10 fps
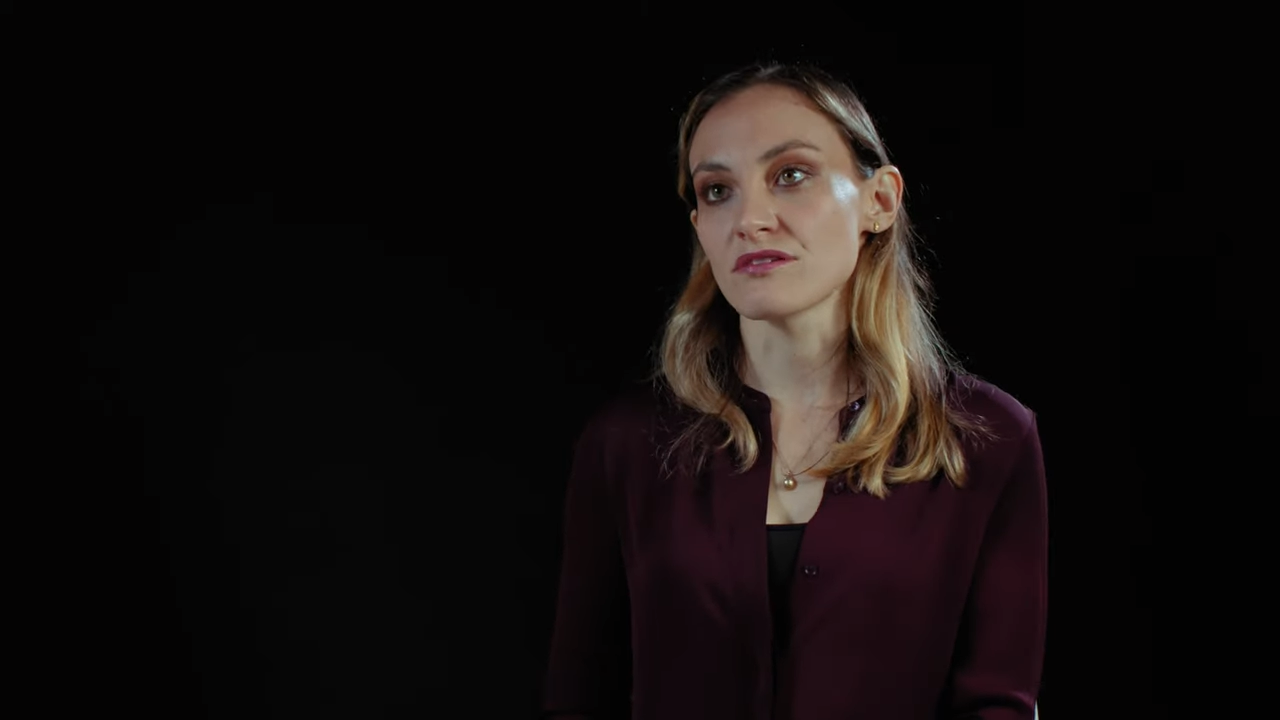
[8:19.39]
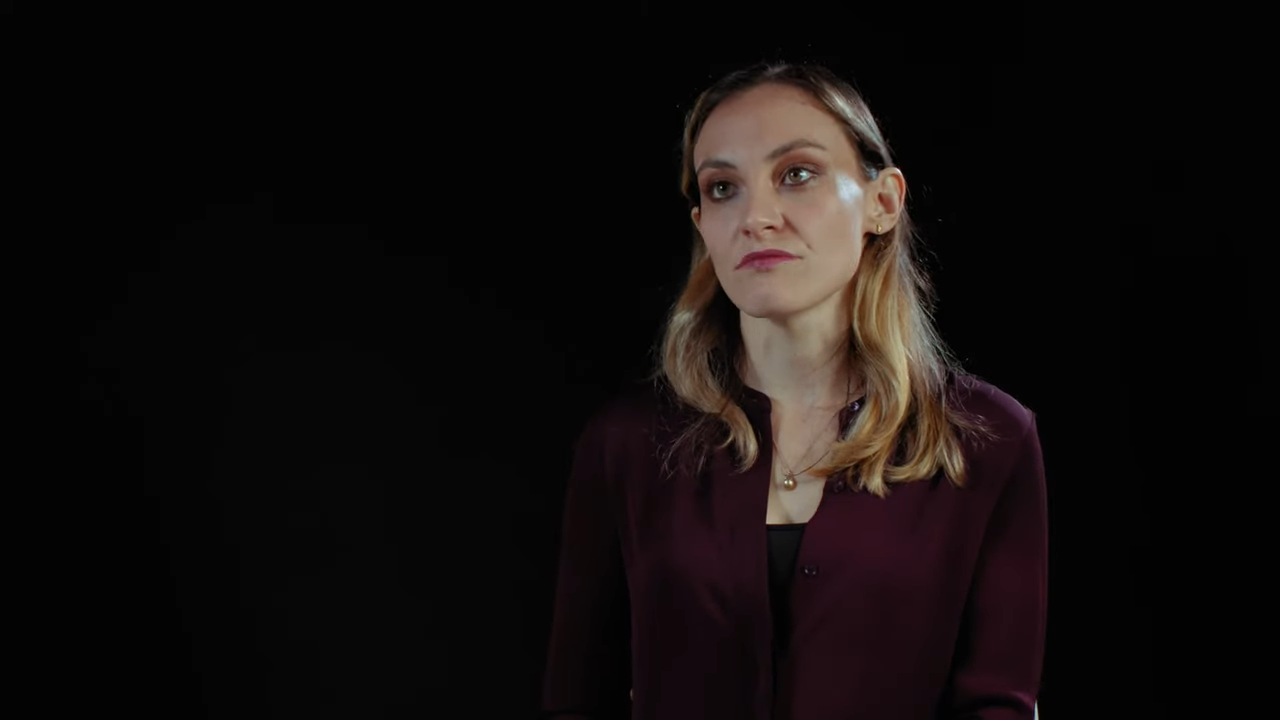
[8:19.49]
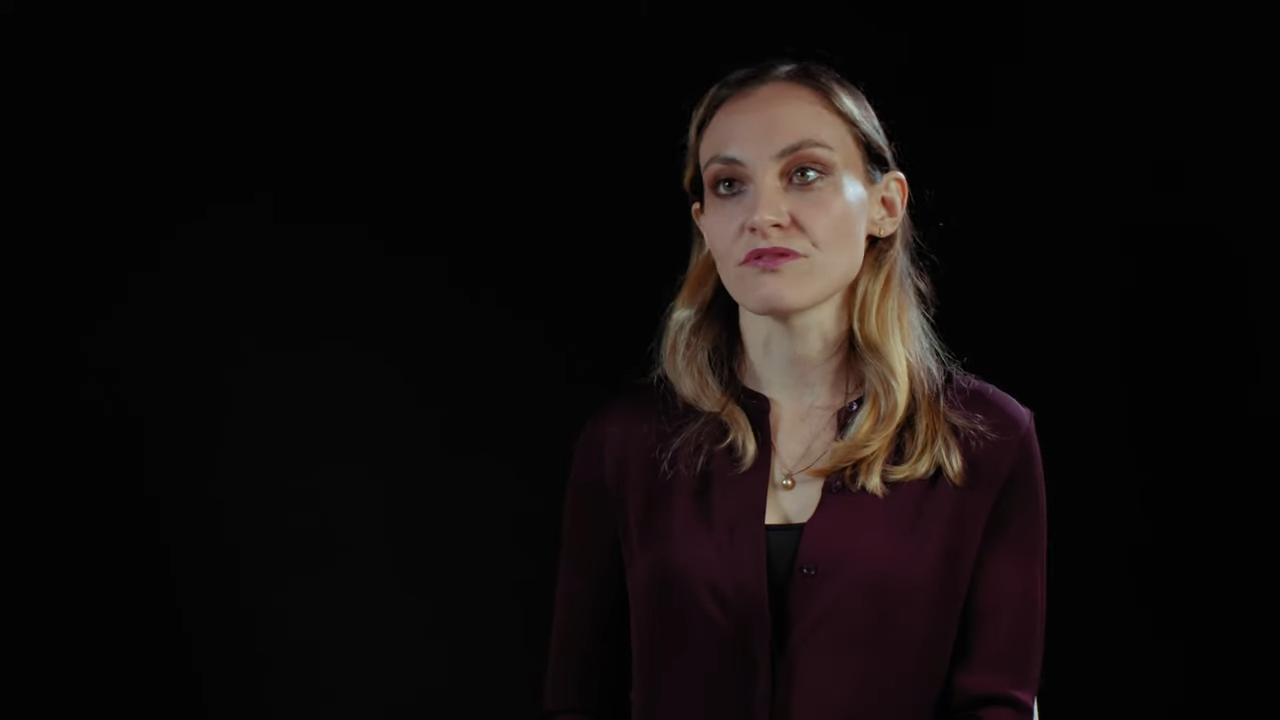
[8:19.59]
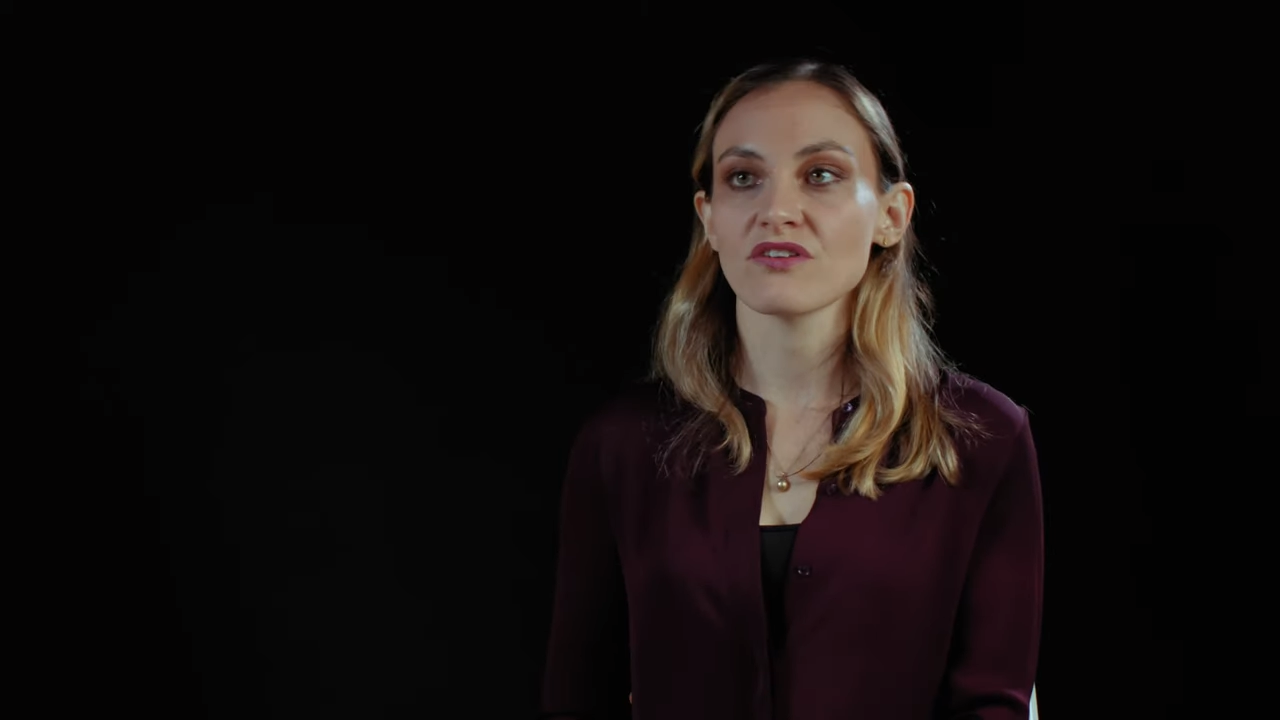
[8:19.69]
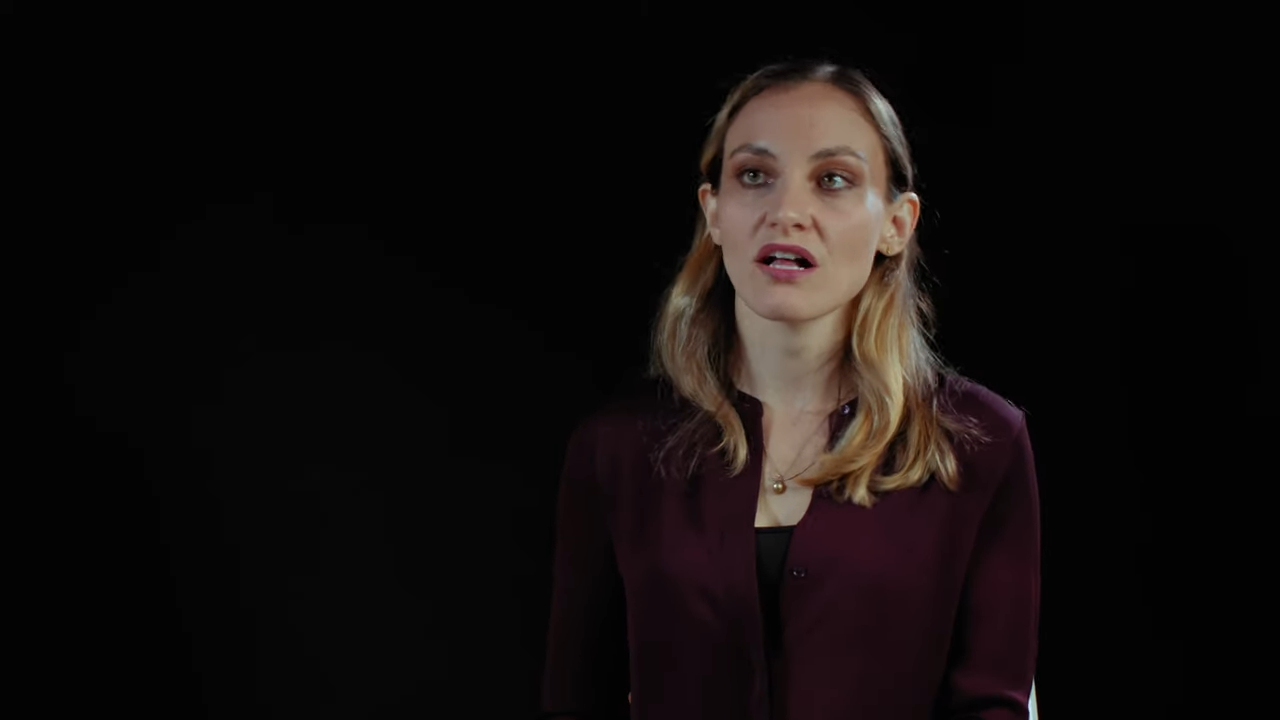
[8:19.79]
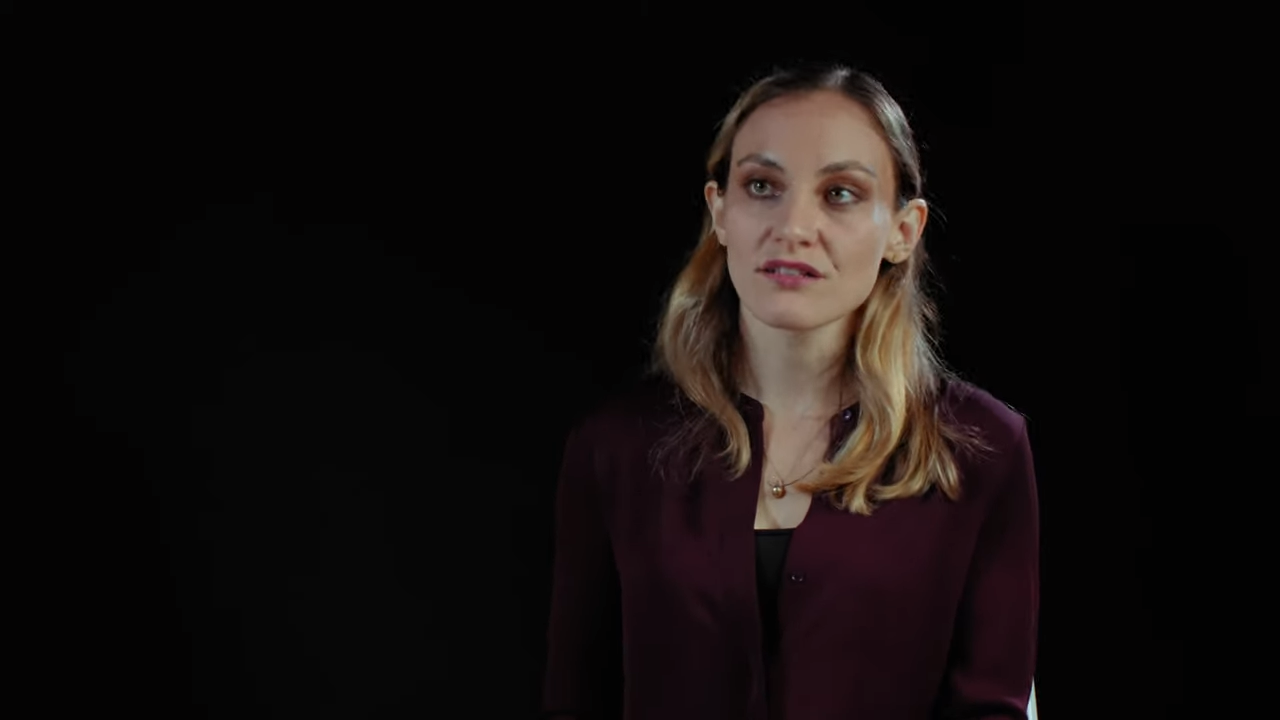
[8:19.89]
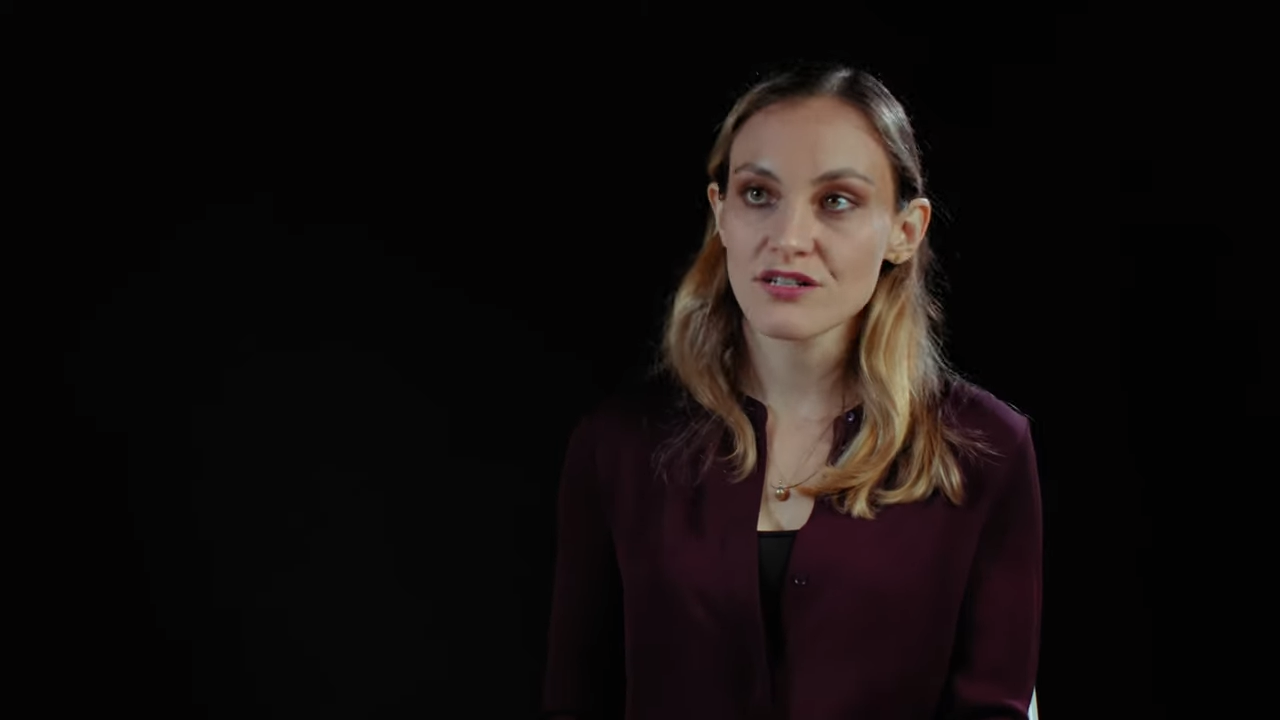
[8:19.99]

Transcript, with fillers: terms of color